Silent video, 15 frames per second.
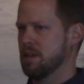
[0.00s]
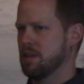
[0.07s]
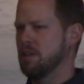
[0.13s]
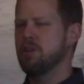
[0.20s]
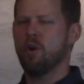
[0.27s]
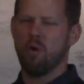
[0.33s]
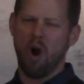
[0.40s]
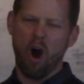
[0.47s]
You
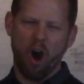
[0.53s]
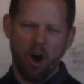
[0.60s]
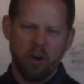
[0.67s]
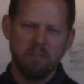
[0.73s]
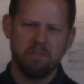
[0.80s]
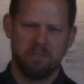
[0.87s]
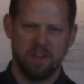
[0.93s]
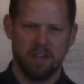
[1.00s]
know
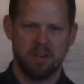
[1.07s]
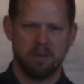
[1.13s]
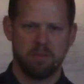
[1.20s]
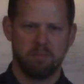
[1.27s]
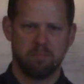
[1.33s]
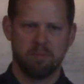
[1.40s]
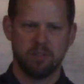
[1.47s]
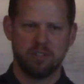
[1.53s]
of it,
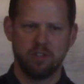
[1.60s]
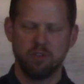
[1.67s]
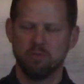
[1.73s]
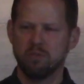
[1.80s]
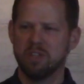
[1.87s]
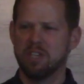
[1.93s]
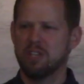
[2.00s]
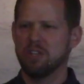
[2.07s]
but do you
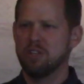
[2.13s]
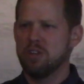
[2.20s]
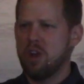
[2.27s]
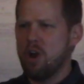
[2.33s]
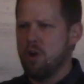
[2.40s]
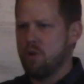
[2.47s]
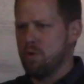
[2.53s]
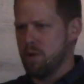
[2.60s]
really
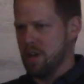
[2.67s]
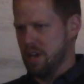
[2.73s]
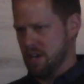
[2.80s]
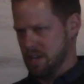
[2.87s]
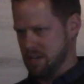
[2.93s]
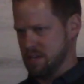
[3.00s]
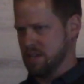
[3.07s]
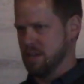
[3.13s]
know
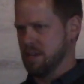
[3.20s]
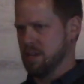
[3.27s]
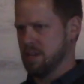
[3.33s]
it?